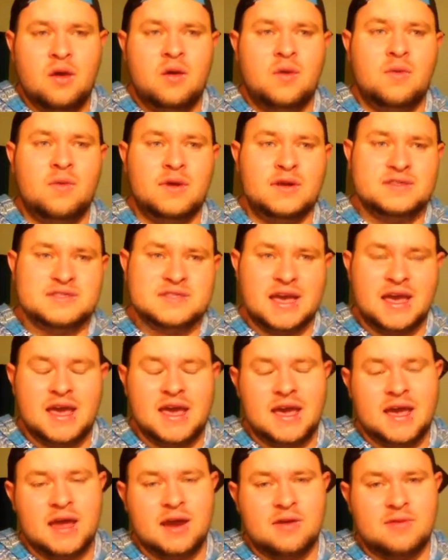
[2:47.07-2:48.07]
one day
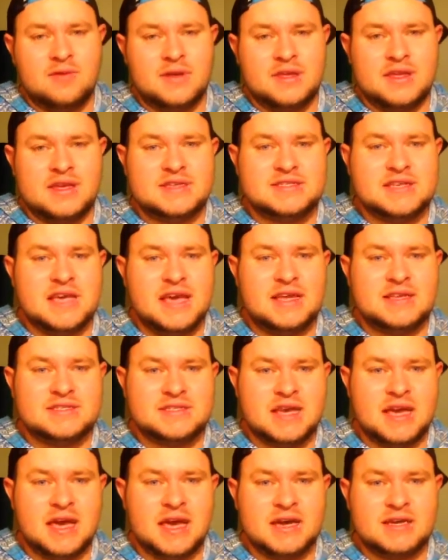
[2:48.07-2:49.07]
I got a really sad
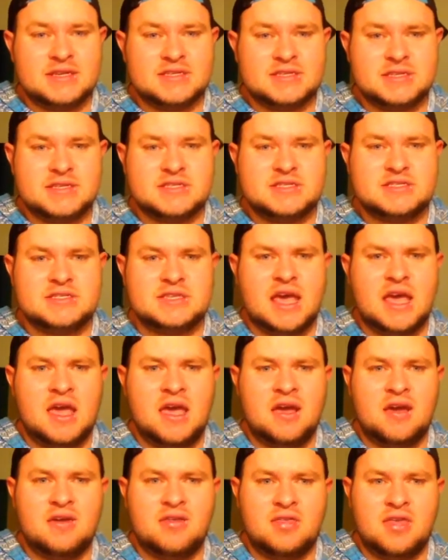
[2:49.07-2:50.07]
text just
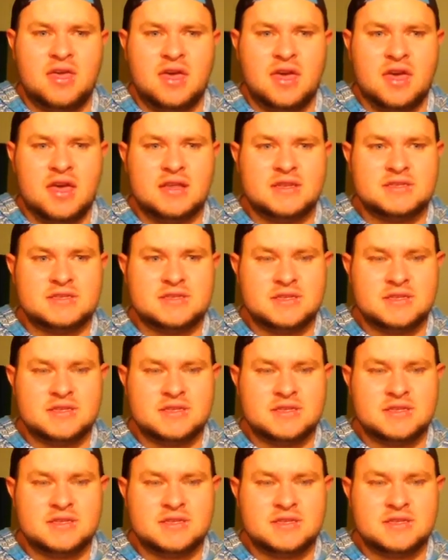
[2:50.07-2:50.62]
saying that